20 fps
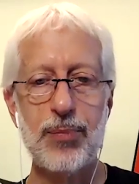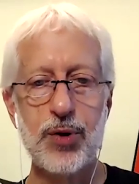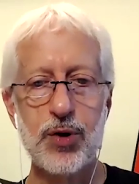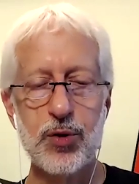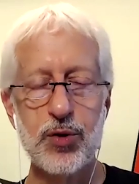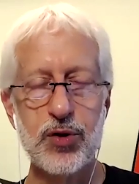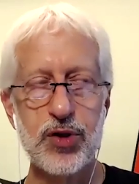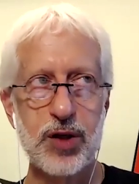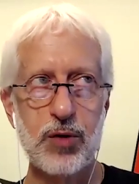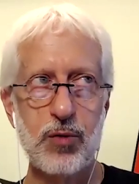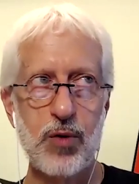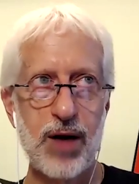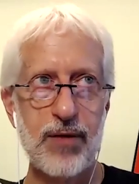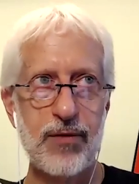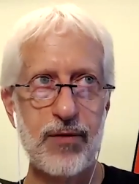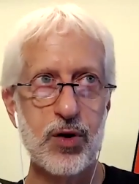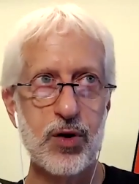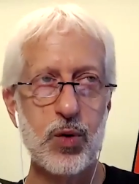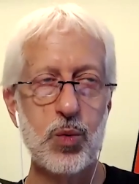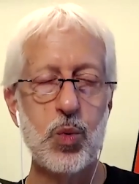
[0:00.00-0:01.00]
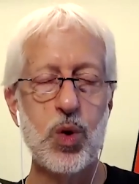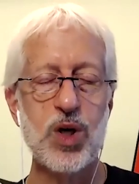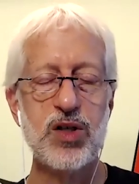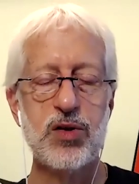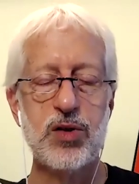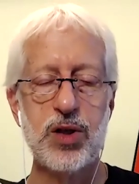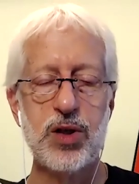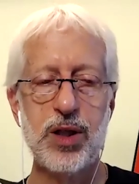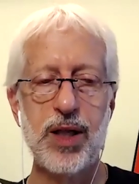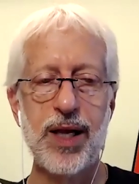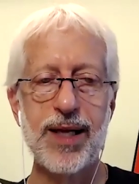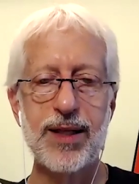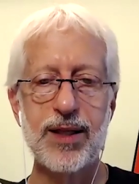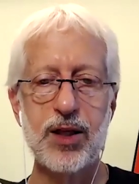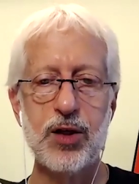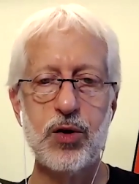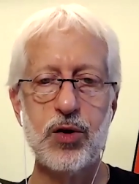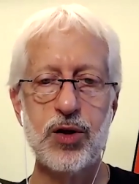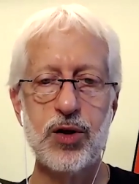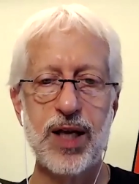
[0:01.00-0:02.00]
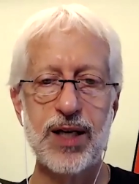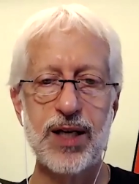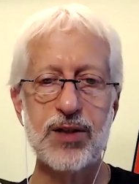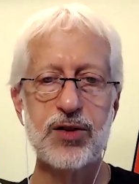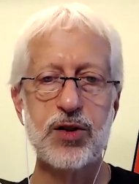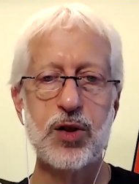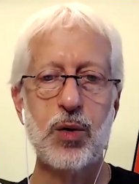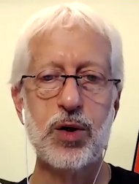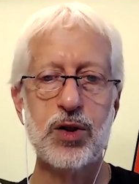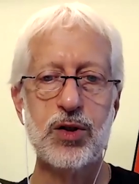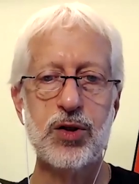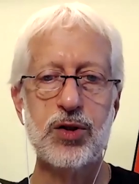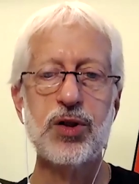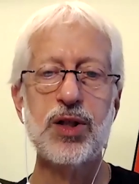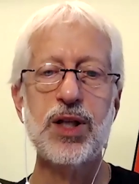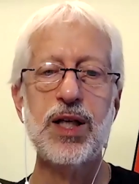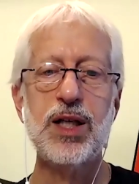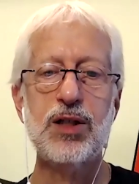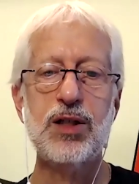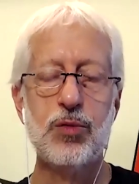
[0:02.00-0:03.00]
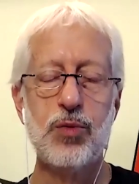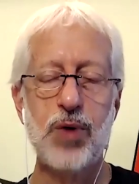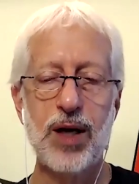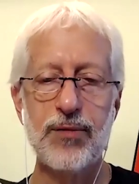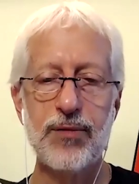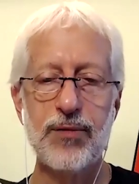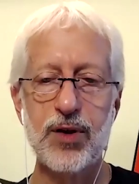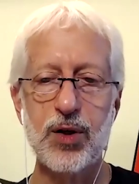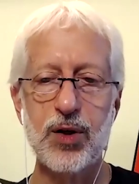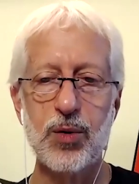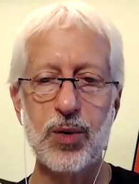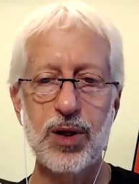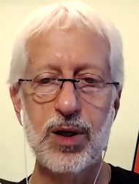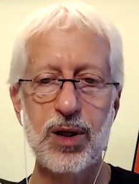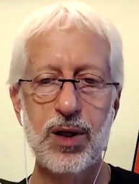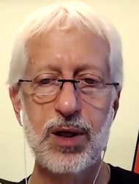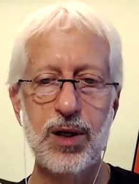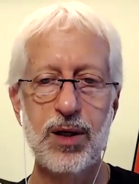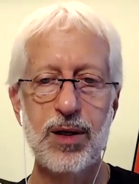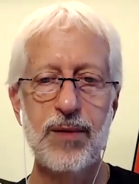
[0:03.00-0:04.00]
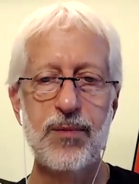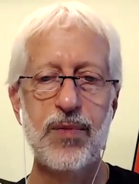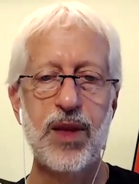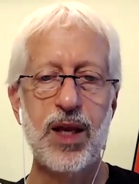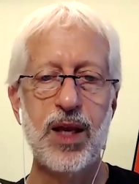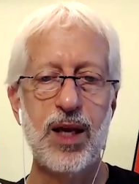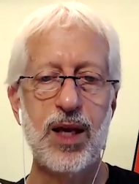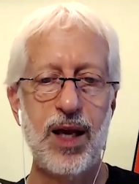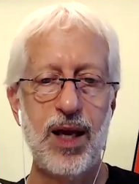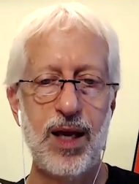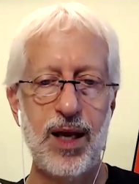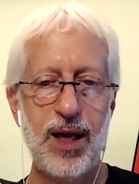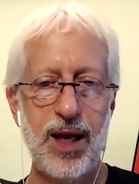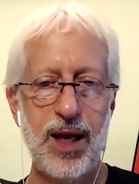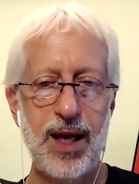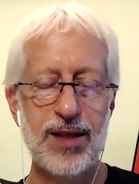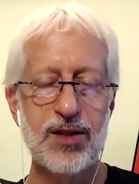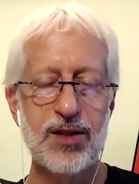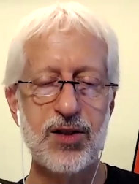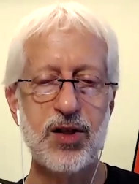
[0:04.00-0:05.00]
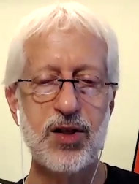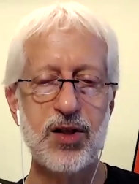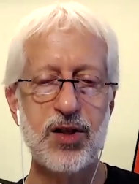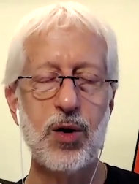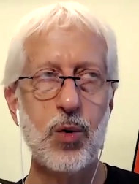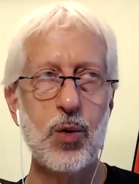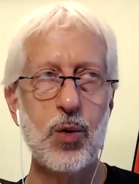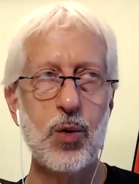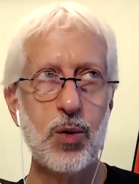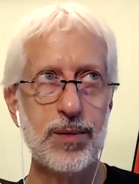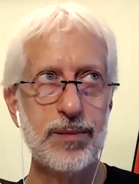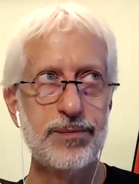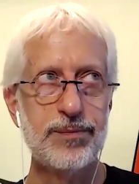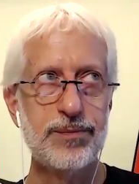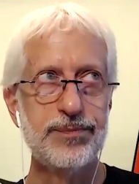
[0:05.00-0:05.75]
producing revenue, what's the likelihood that it's going to lead to revenue? Mm-hmm. And so,